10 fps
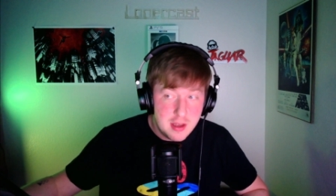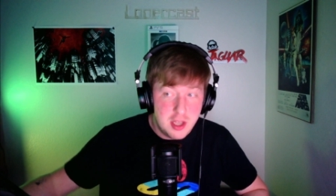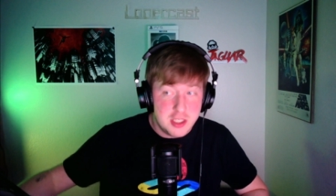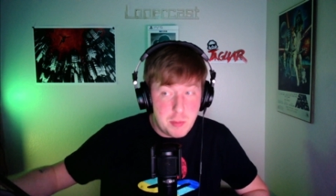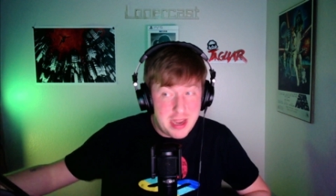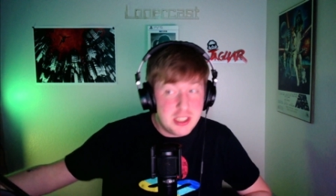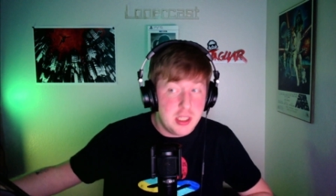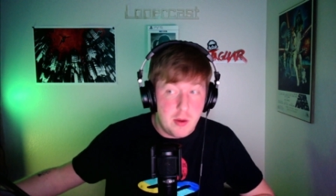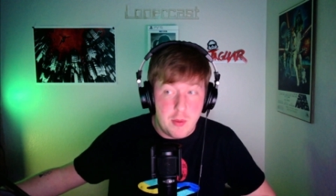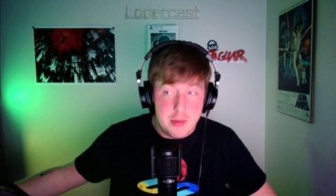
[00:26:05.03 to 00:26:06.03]

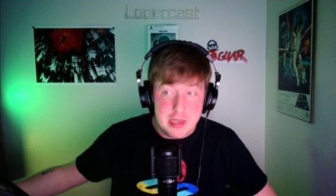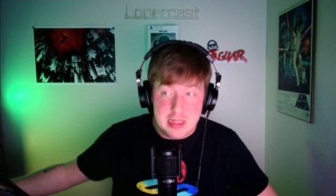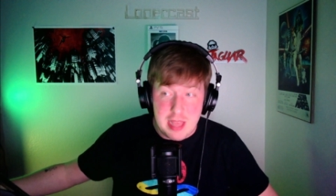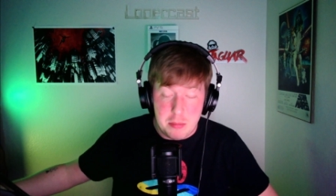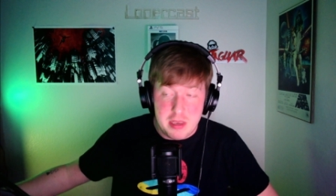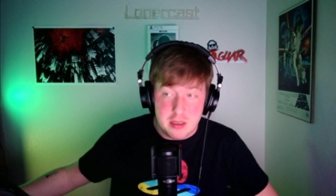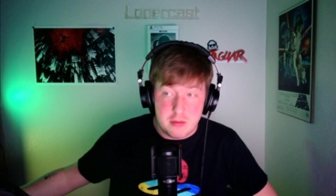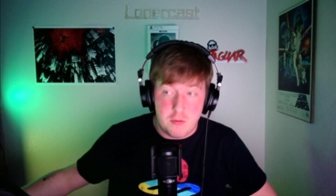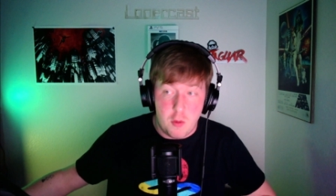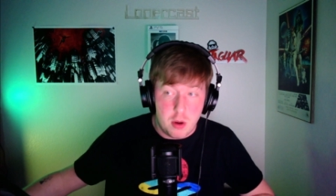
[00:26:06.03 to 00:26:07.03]
especially when we get that
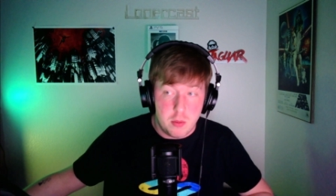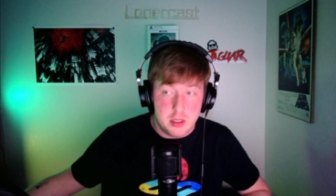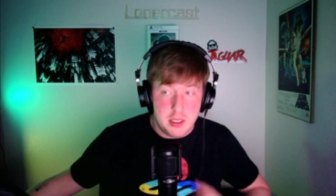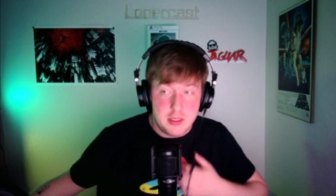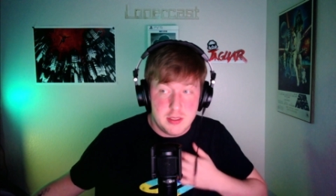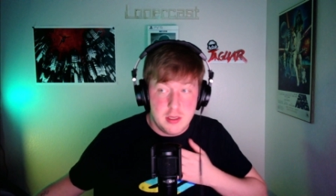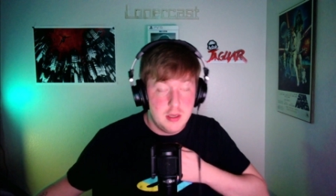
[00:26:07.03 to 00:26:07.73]
PS4 release.